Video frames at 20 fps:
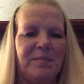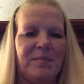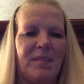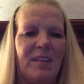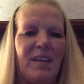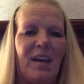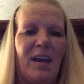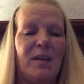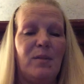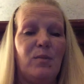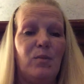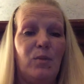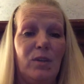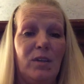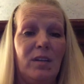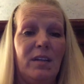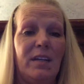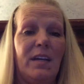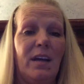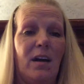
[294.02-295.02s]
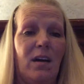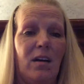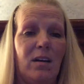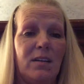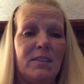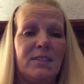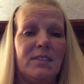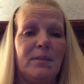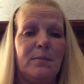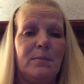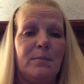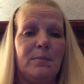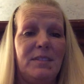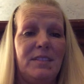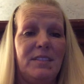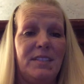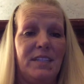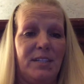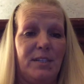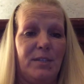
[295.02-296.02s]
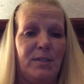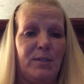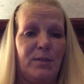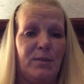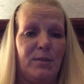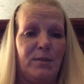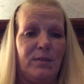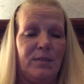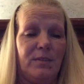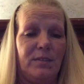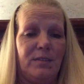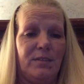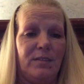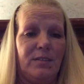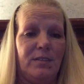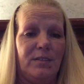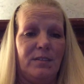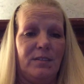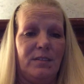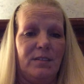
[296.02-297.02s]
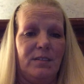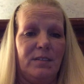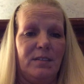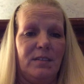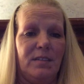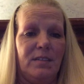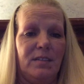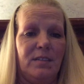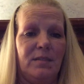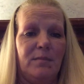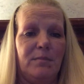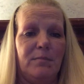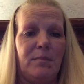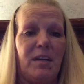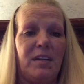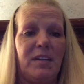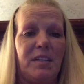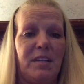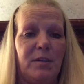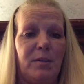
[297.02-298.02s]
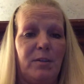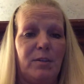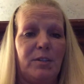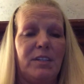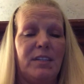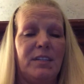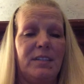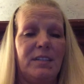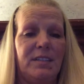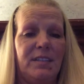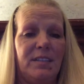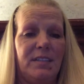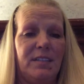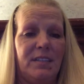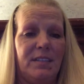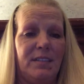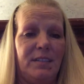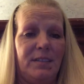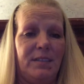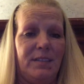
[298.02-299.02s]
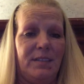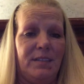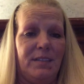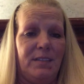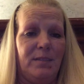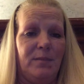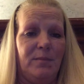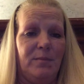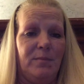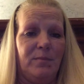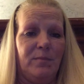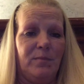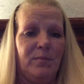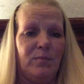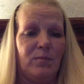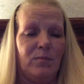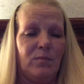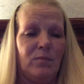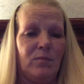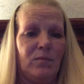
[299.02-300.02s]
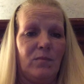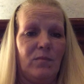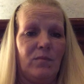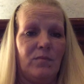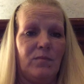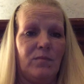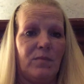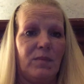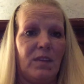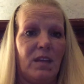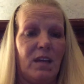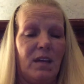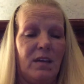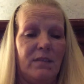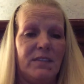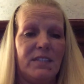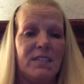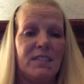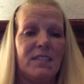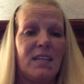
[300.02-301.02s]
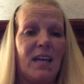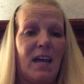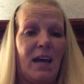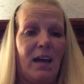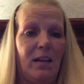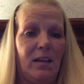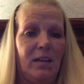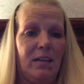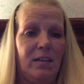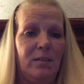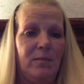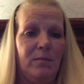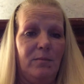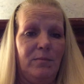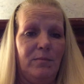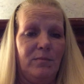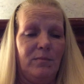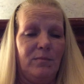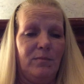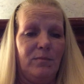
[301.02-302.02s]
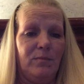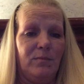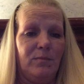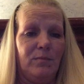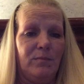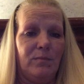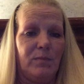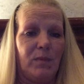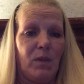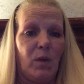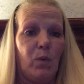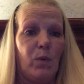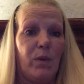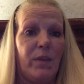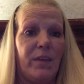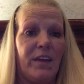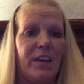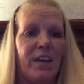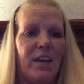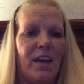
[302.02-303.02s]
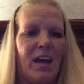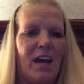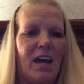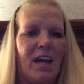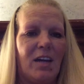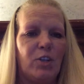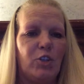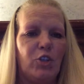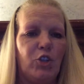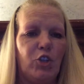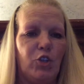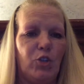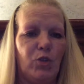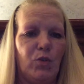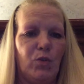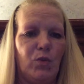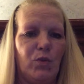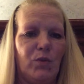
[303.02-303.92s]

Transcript: a really awesome dinner. My dinner consisted of a salad with cashews.